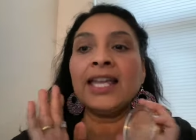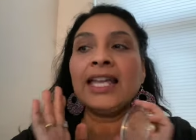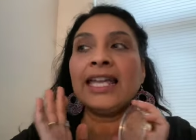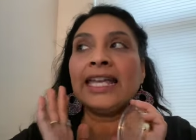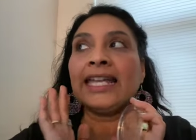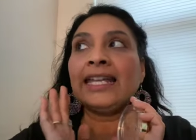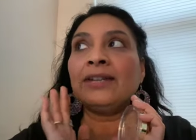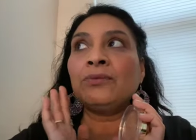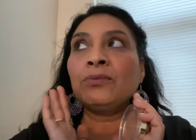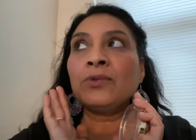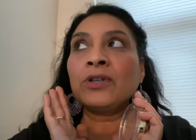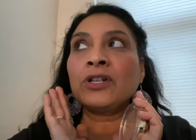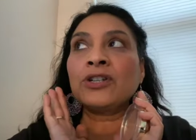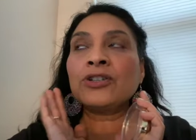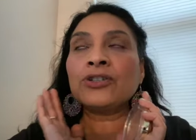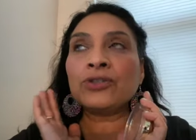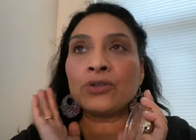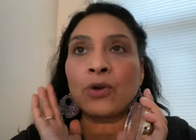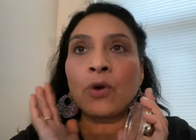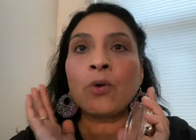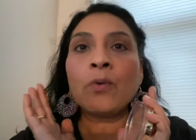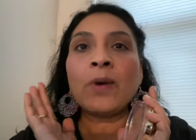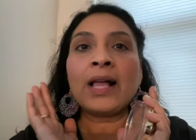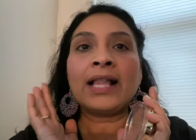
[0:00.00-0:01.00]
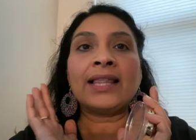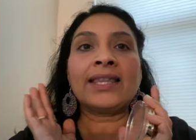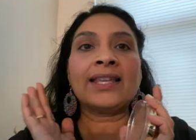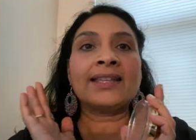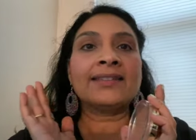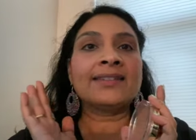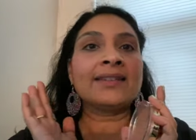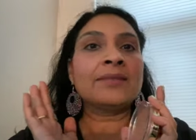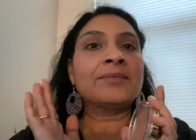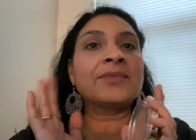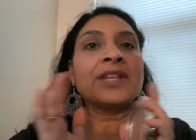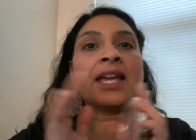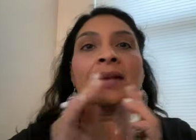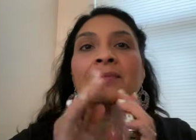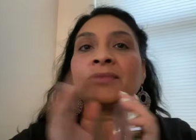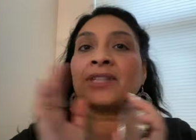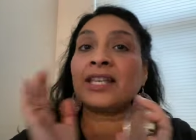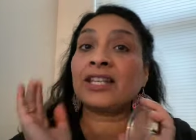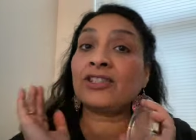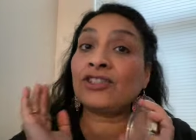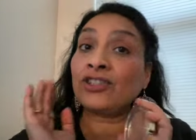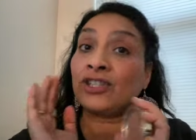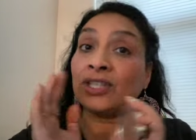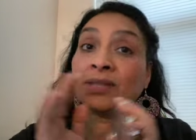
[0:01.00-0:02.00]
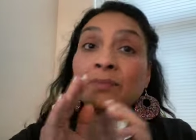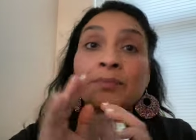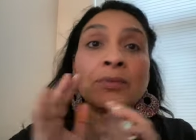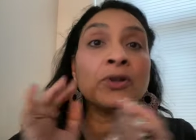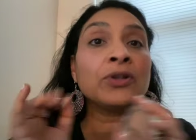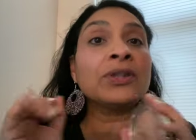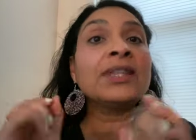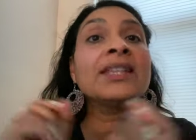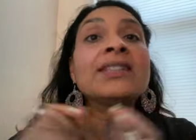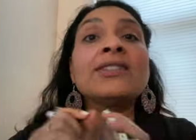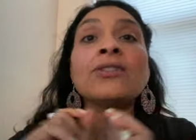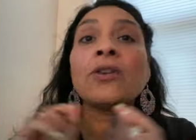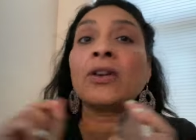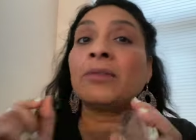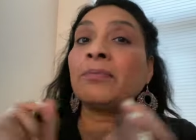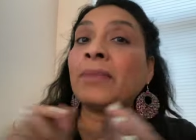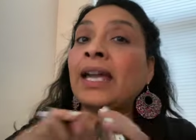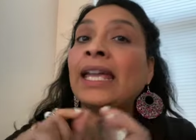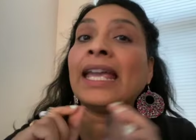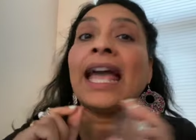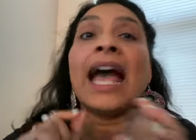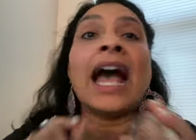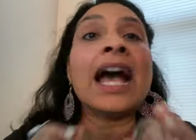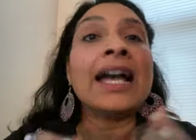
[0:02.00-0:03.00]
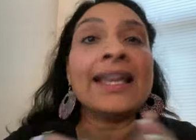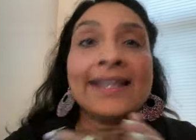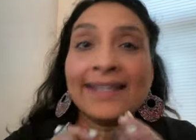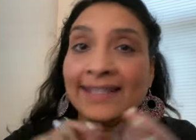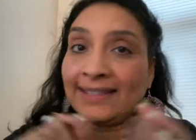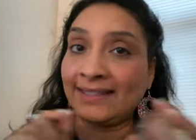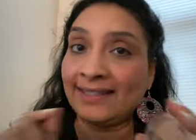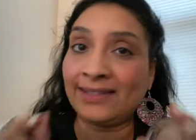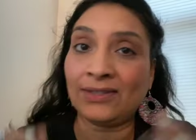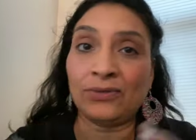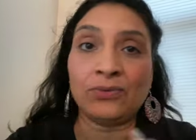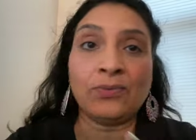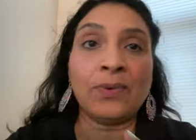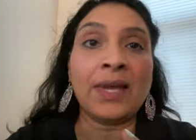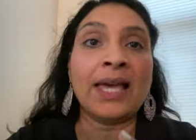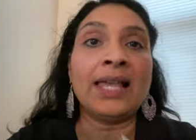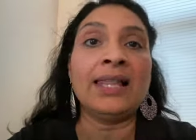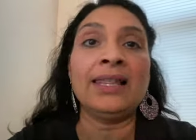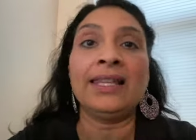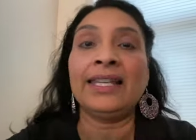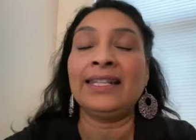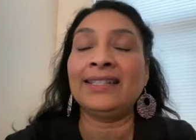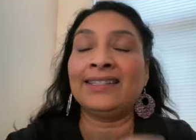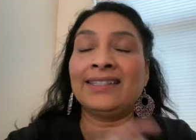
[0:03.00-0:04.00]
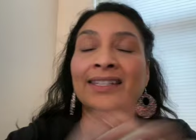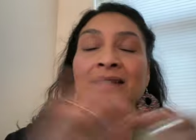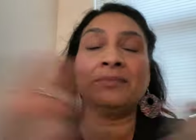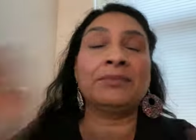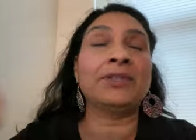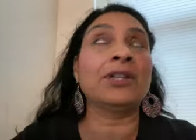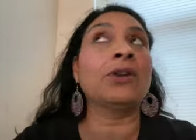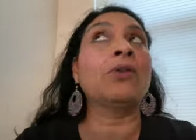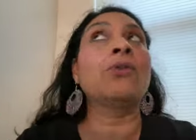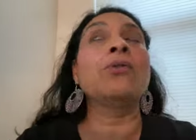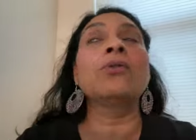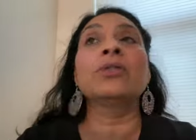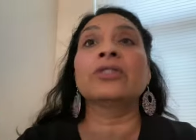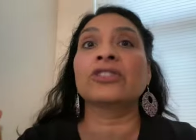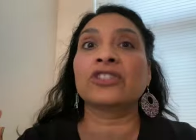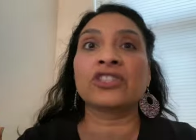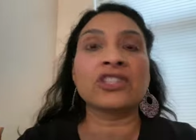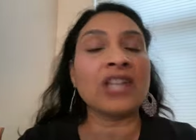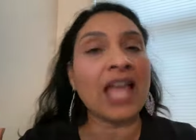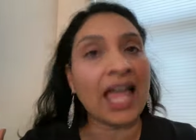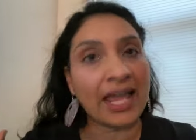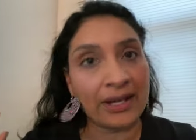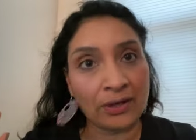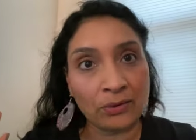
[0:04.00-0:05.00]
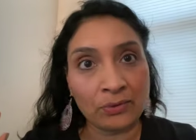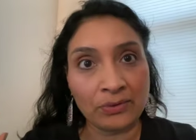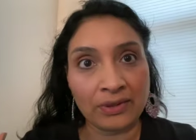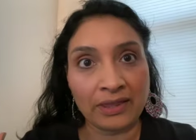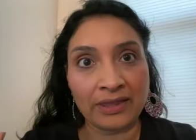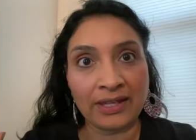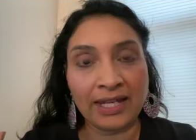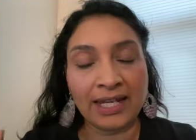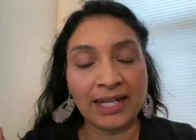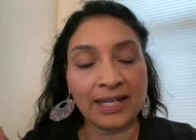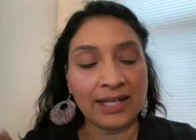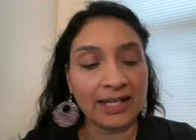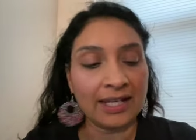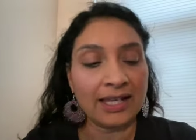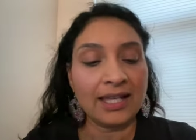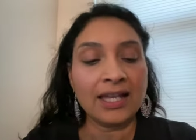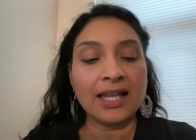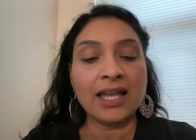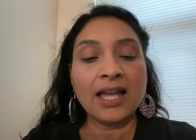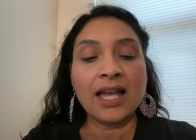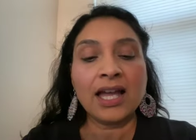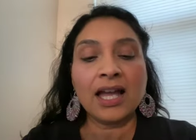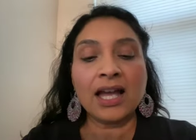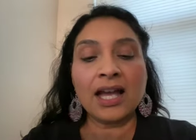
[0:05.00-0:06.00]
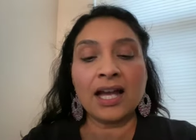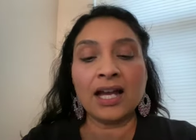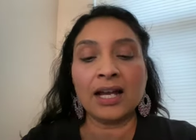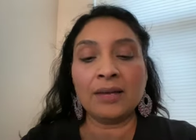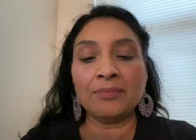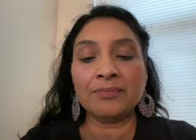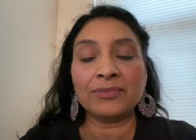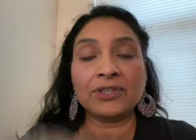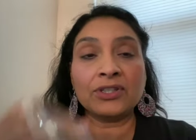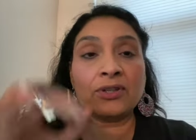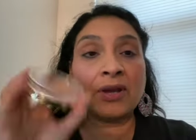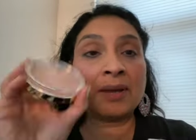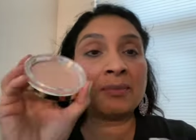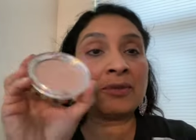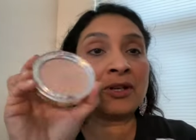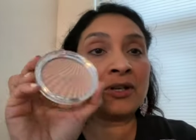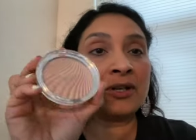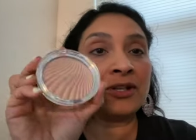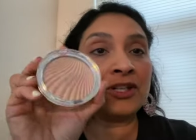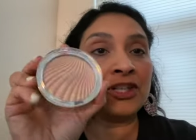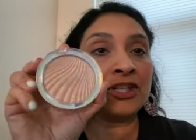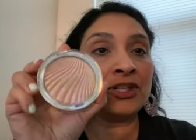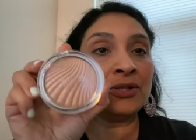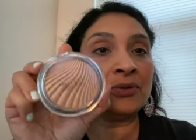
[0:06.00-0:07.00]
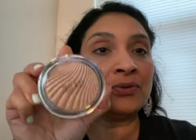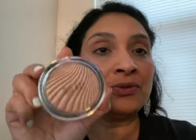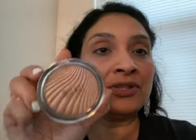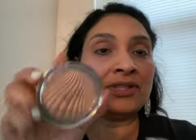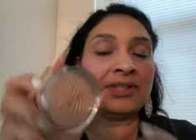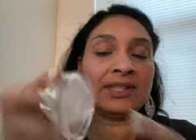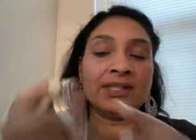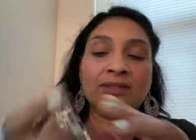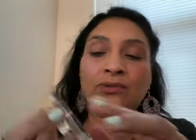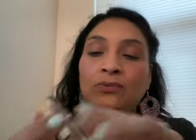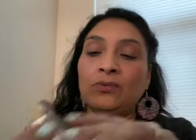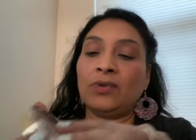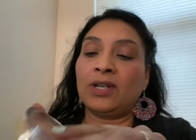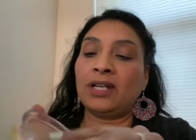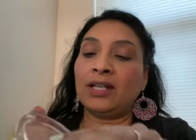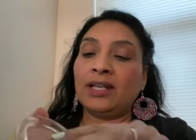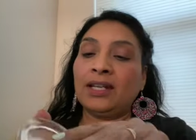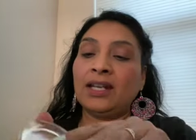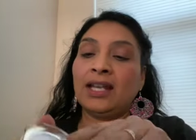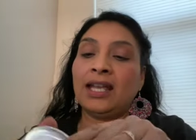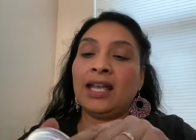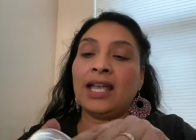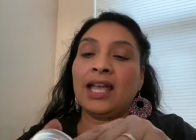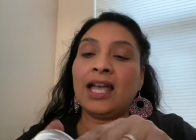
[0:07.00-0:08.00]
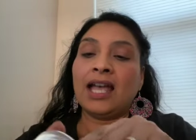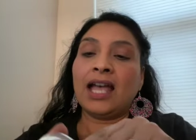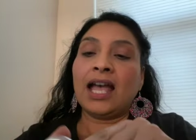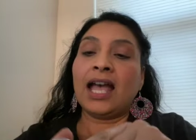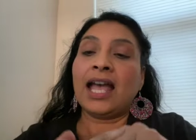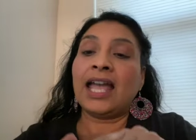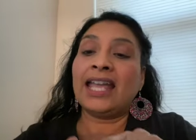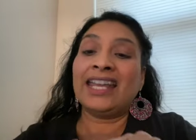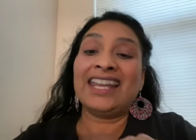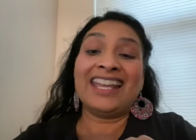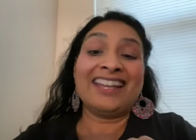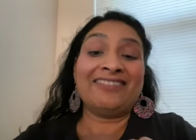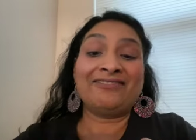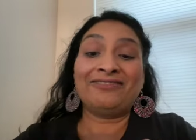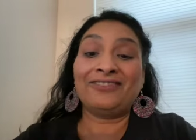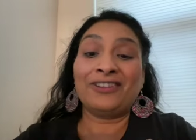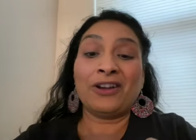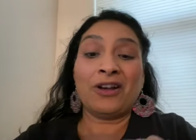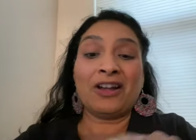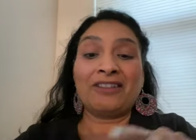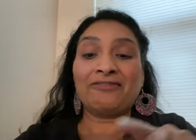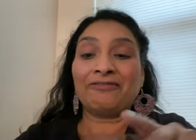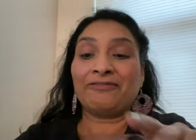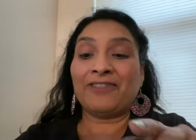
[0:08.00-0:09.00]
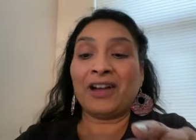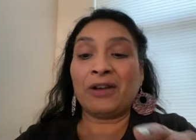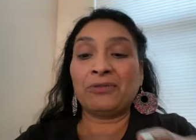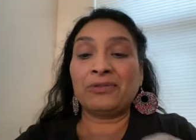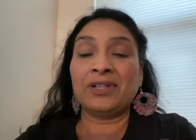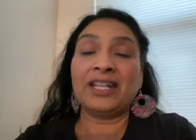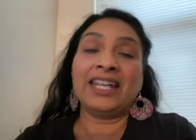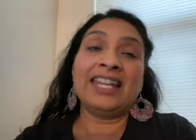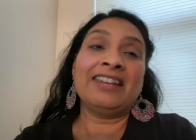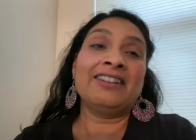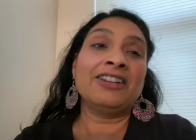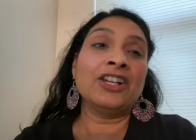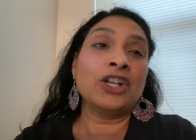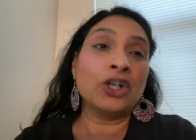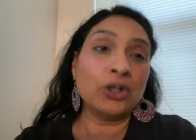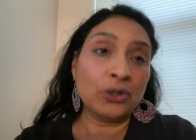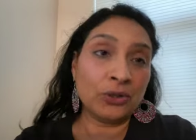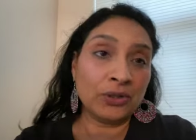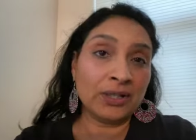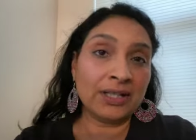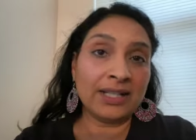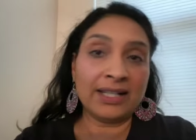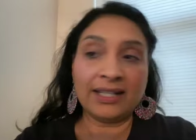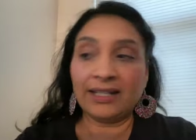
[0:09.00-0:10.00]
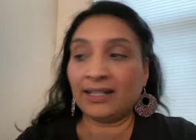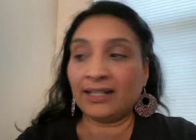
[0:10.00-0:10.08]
It works so well that sometimes I just put this on my eyes as well and skip the whole shadow thing. So I'm gonna use this one. I have not found a good